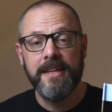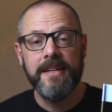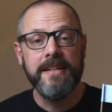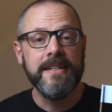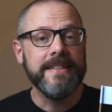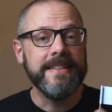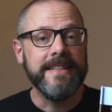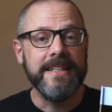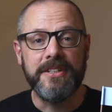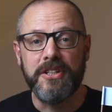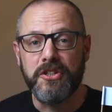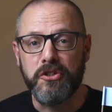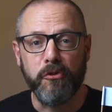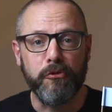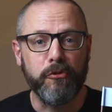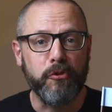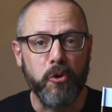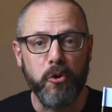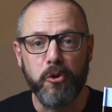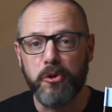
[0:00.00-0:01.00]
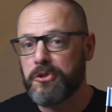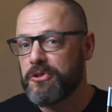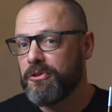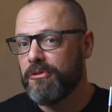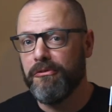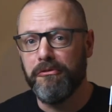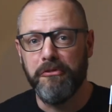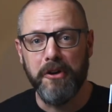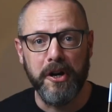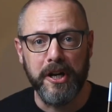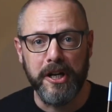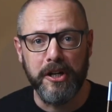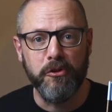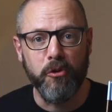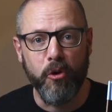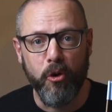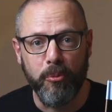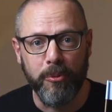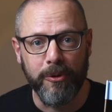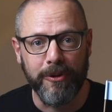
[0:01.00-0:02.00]
This is of course very
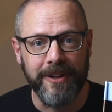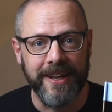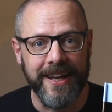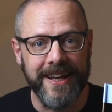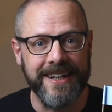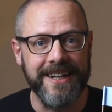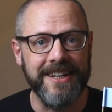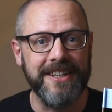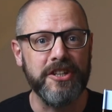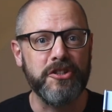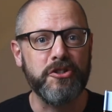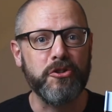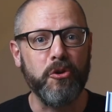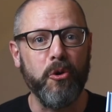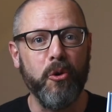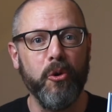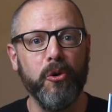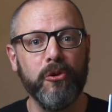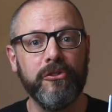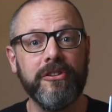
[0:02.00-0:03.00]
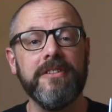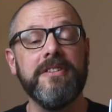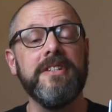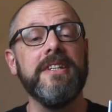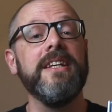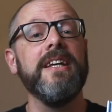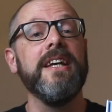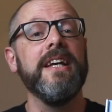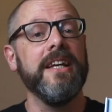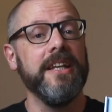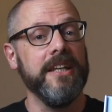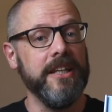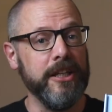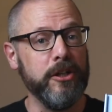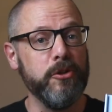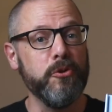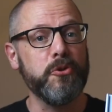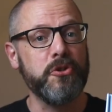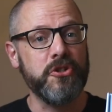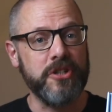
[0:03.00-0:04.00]
normal, and it is called the
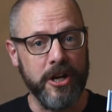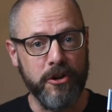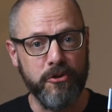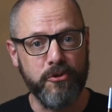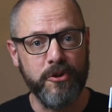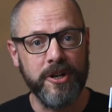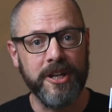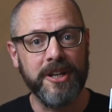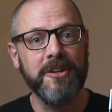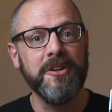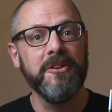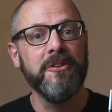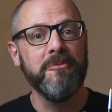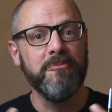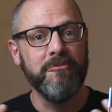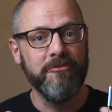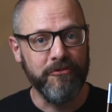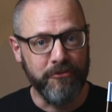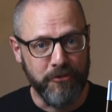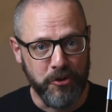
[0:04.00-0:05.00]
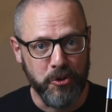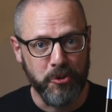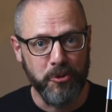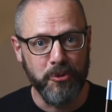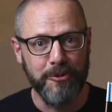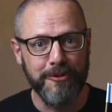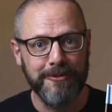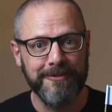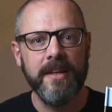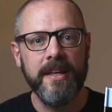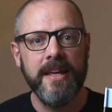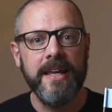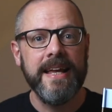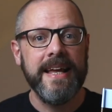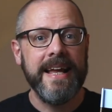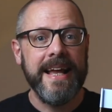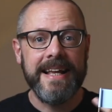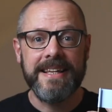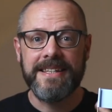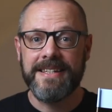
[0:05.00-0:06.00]
egocentric view.
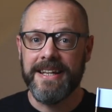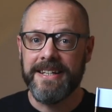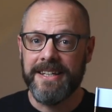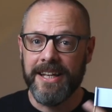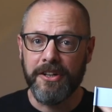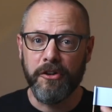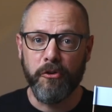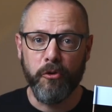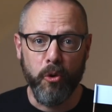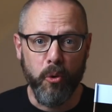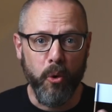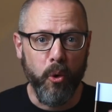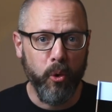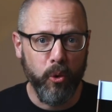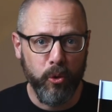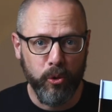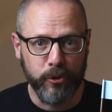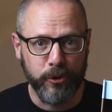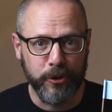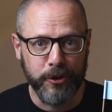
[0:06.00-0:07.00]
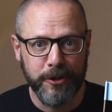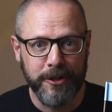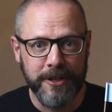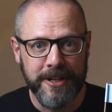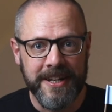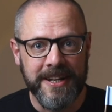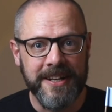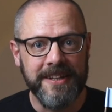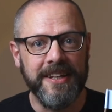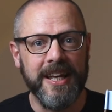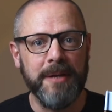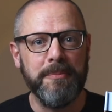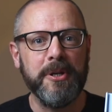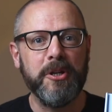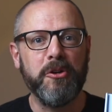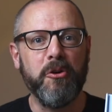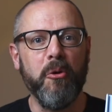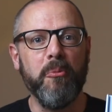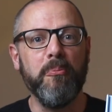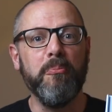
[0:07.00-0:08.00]
As they then grow older, they
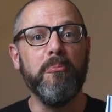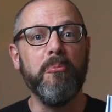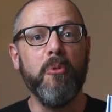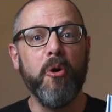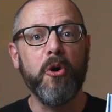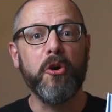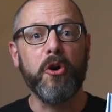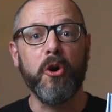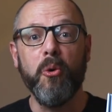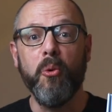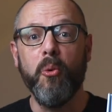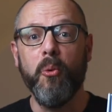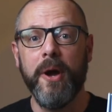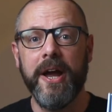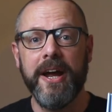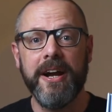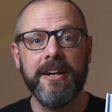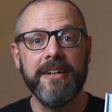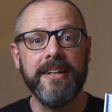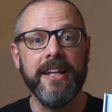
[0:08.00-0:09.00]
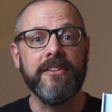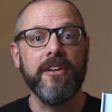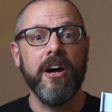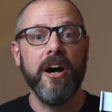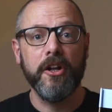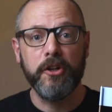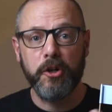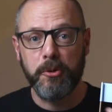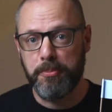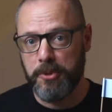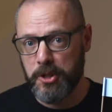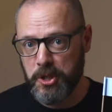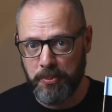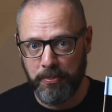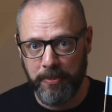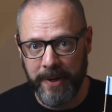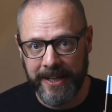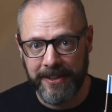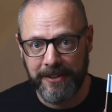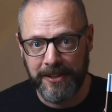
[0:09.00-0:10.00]
become more aware that other
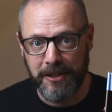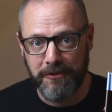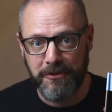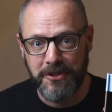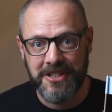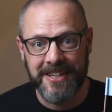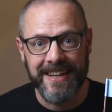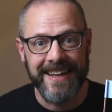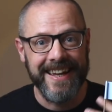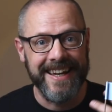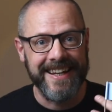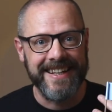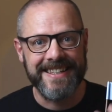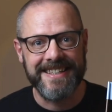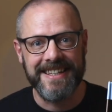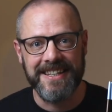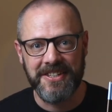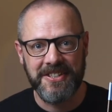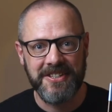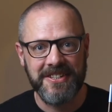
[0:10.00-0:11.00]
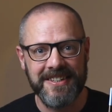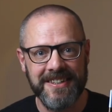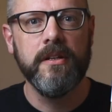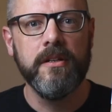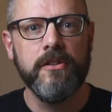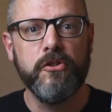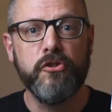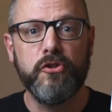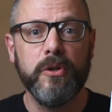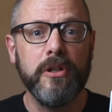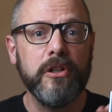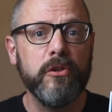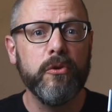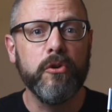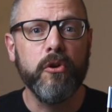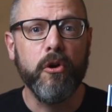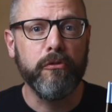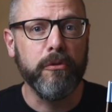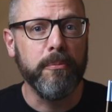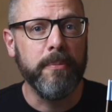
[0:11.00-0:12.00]
perspectives exist. Children of
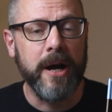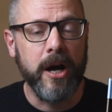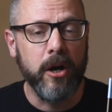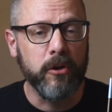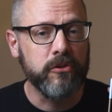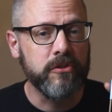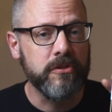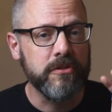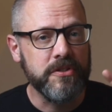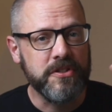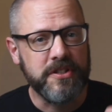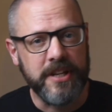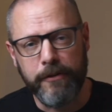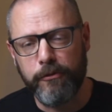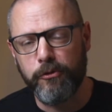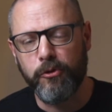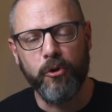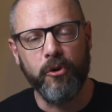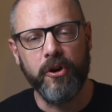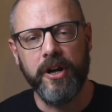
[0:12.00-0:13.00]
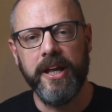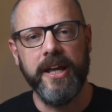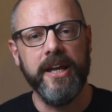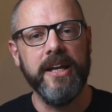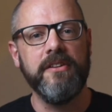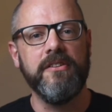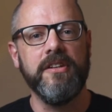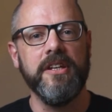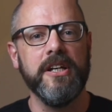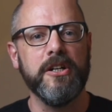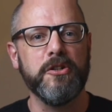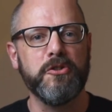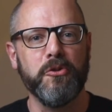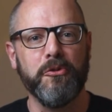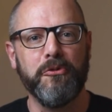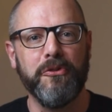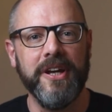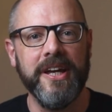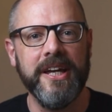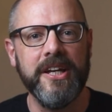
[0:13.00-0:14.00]
about 7 or 8 years of
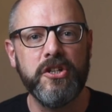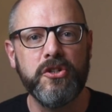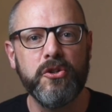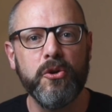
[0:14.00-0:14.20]
age